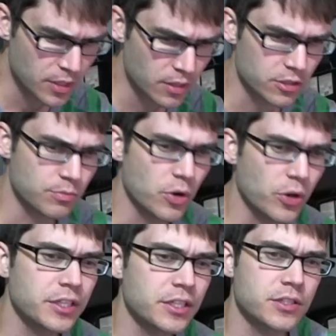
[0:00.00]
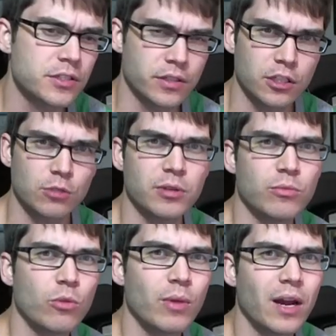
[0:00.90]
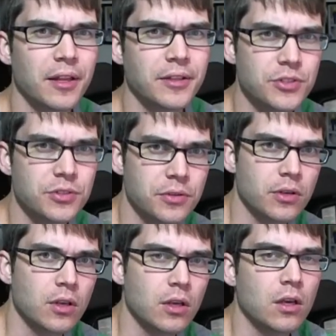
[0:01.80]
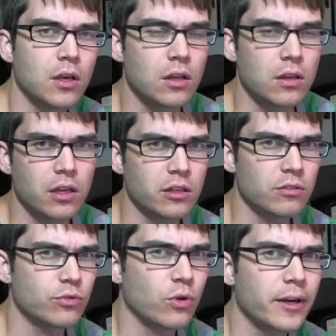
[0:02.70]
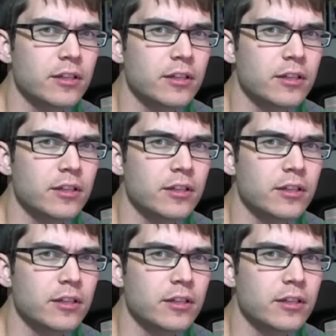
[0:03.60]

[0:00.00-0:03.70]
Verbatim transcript: The smokiness is a little bit more balanced than Lefroy.